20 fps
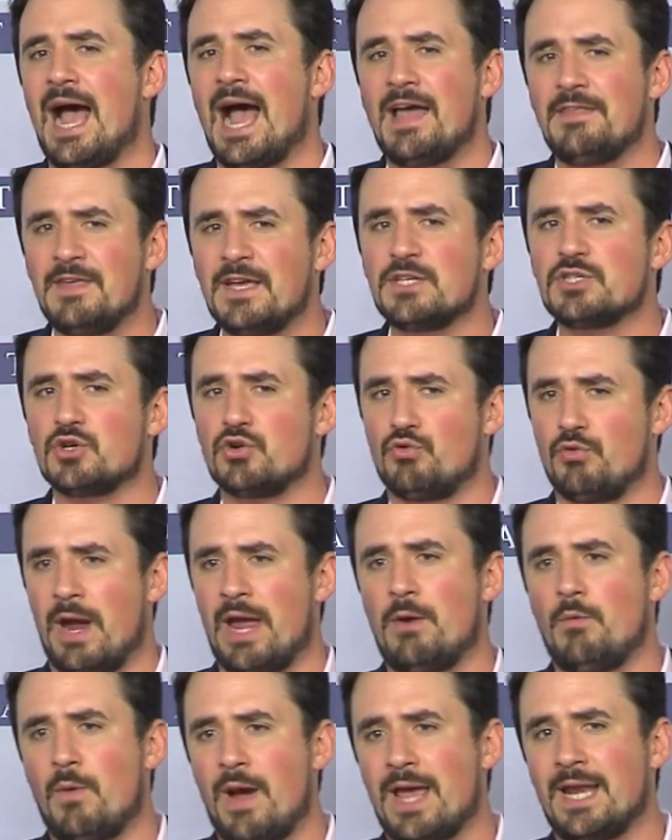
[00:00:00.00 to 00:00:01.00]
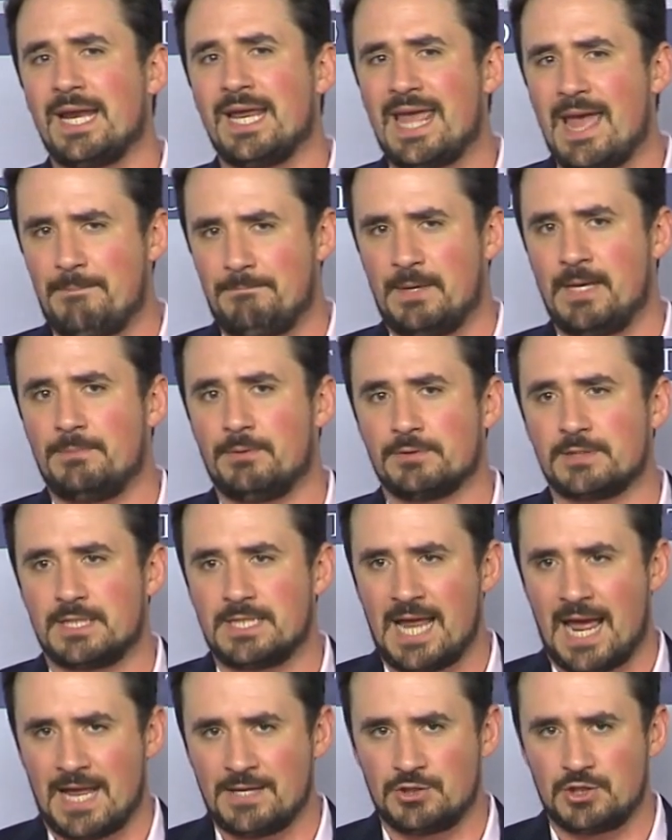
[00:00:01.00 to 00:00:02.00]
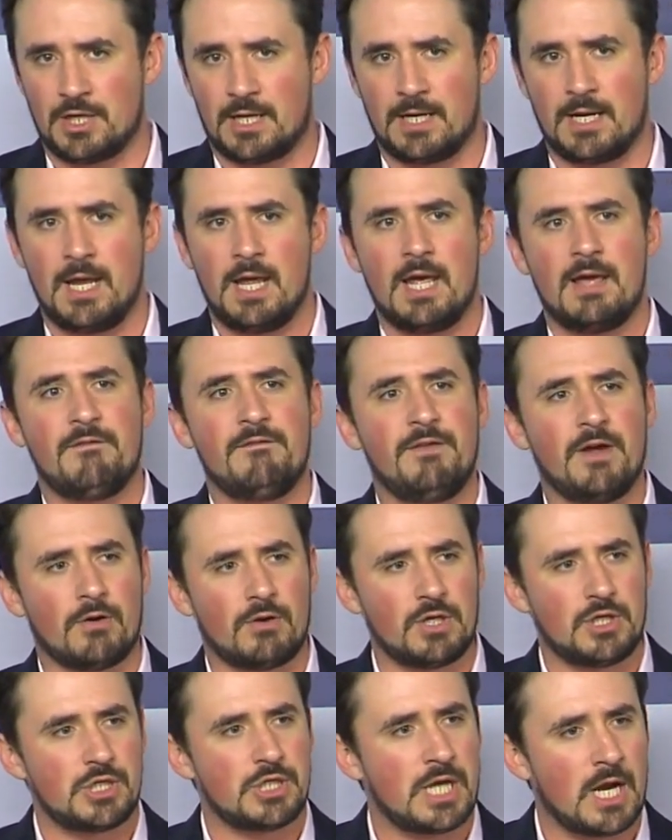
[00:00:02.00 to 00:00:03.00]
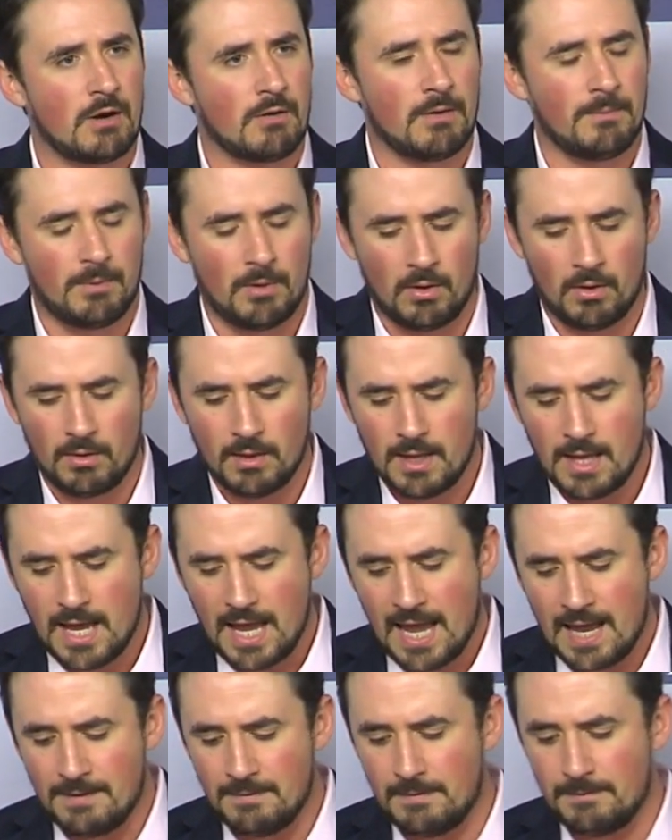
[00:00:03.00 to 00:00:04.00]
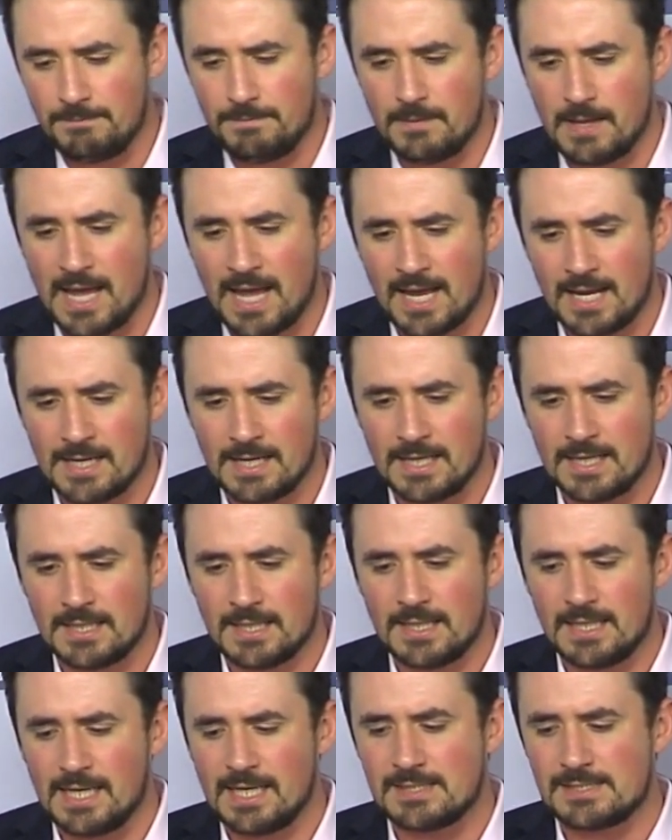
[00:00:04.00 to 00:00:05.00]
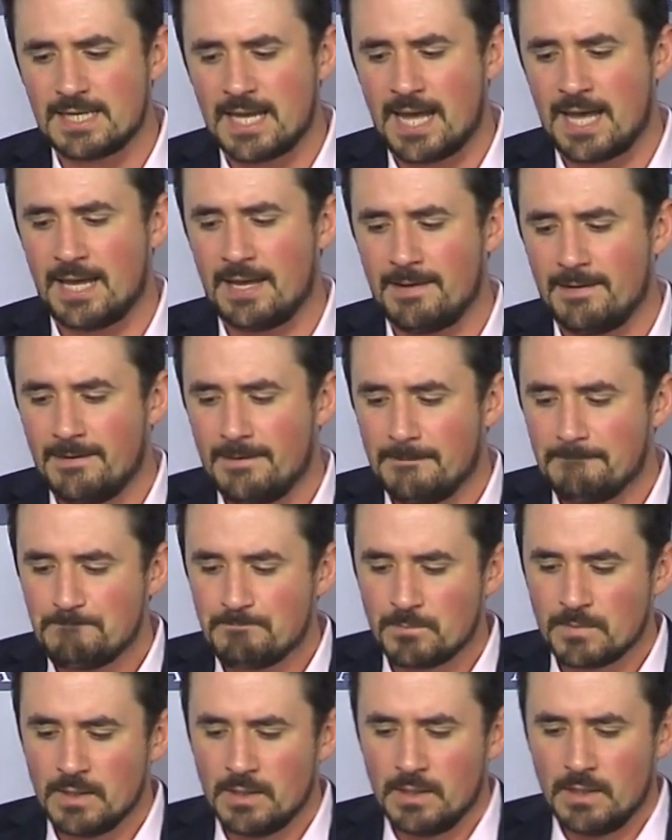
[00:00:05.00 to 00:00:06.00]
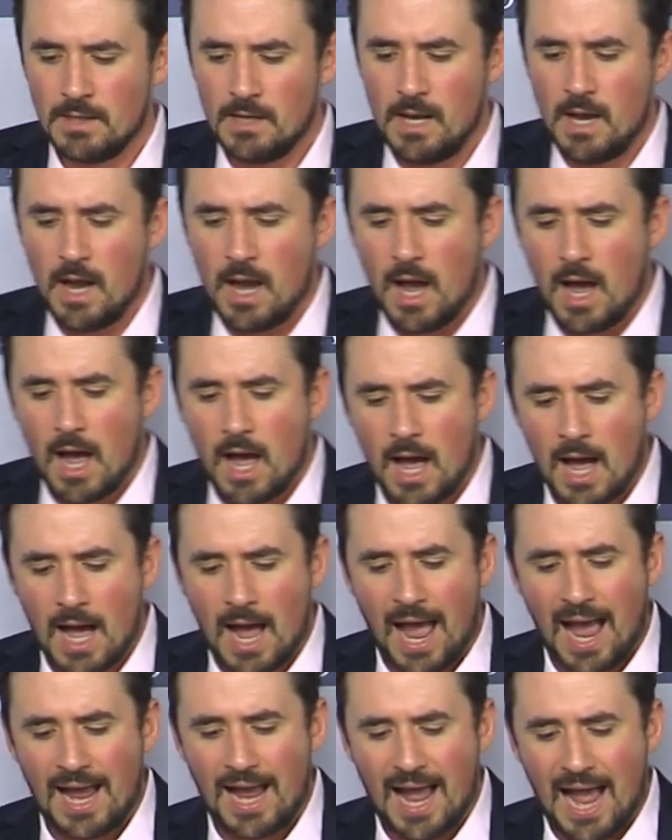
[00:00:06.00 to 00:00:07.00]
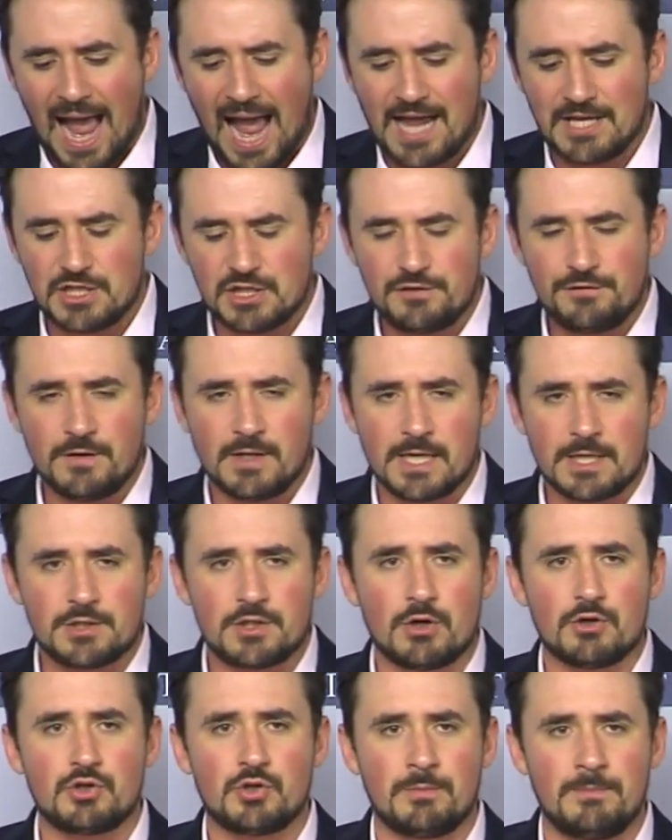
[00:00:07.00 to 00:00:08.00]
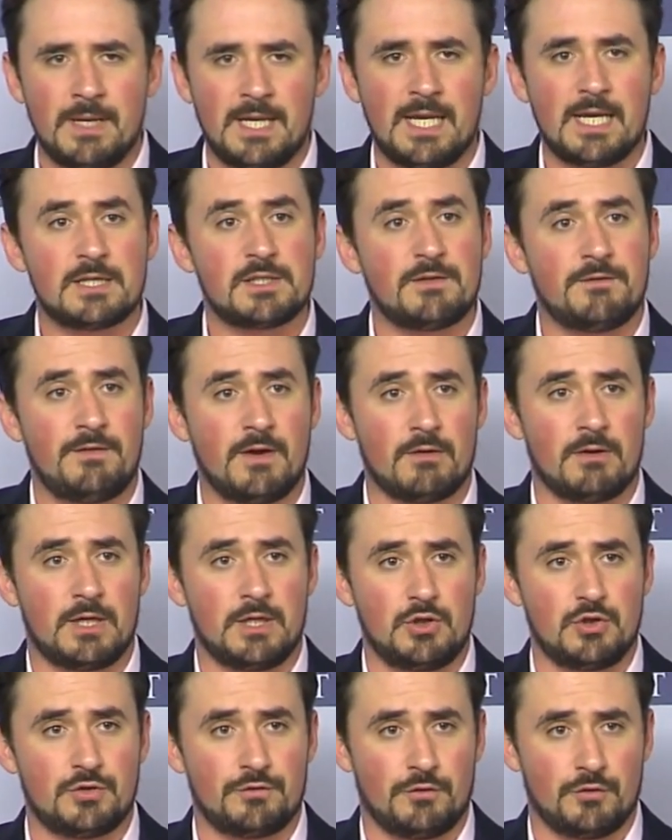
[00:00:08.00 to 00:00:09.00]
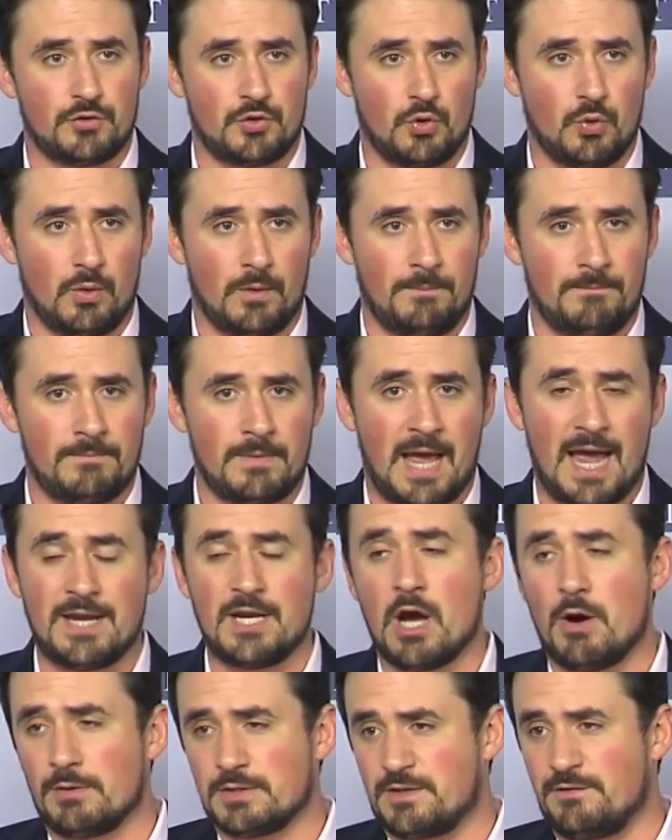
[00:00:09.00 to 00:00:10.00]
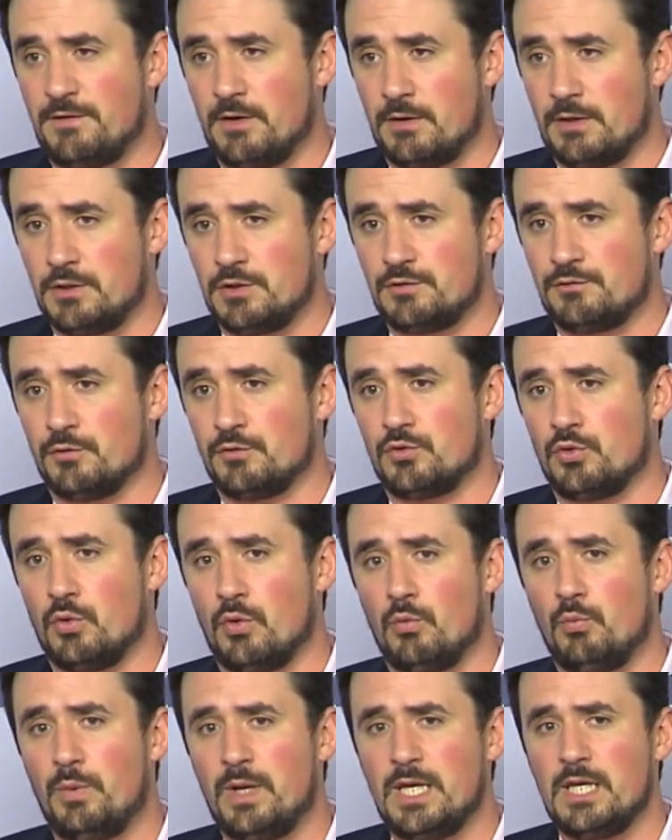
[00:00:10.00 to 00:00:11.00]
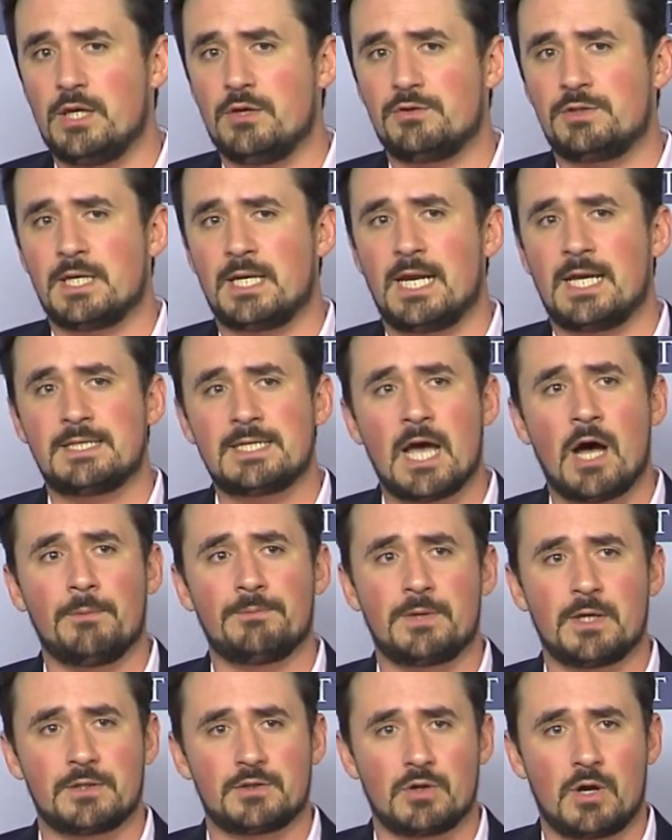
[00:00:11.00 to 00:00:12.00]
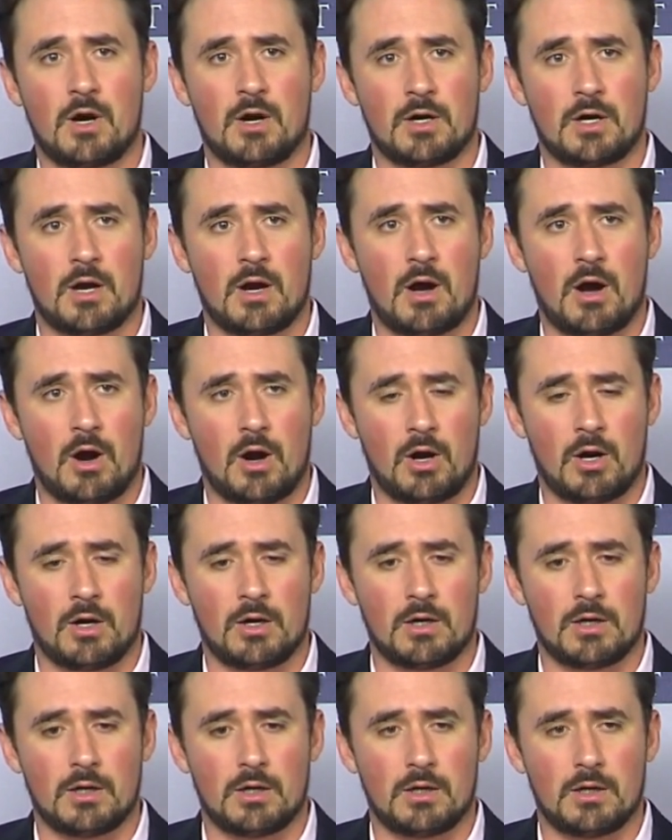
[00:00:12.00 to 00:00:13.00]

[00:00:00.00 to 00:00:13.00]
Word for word: i think it's a great way to get people's attention very shareable and and it, it's a uh, I, I just feel like social media is a very useful tool. I know it's a very useful tool. We use it. It's helped us our, our